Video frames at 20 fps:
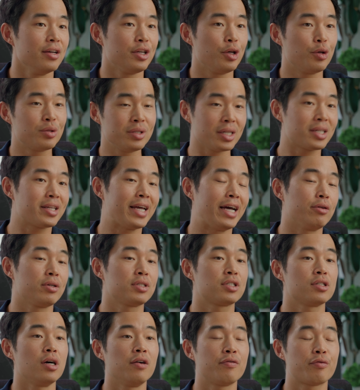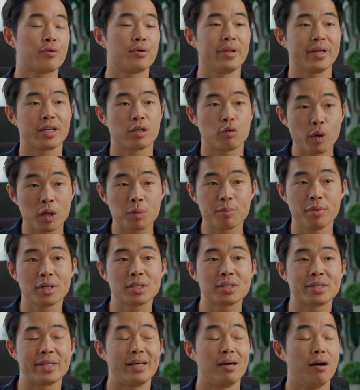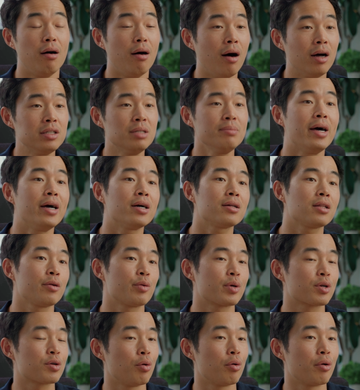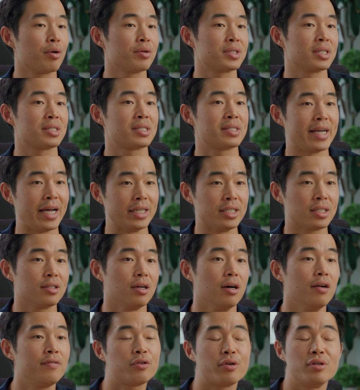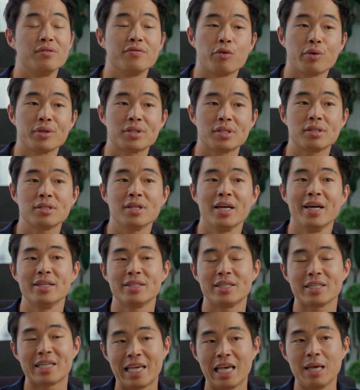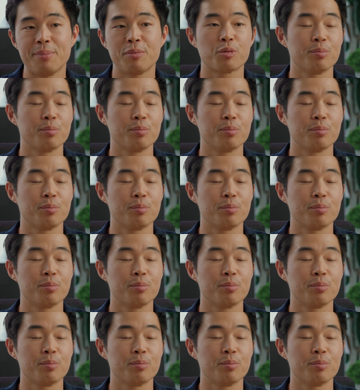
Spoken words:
Use an accounting software like QuickBooks that automatically records the status of your invoices to keep